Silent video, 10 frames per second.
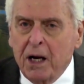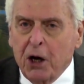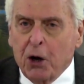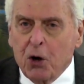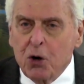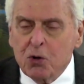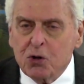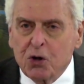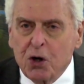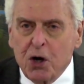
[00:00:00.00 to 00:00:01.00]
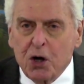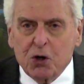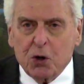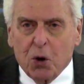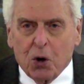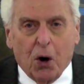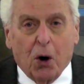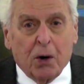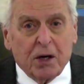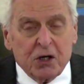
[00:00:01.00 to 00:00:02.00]
introduce the digital
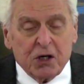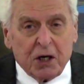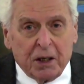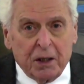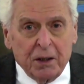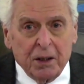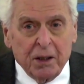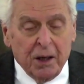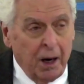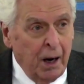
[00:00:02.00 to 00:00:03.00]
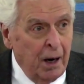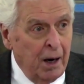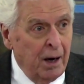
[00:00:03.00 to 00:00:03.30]
currency? Huh?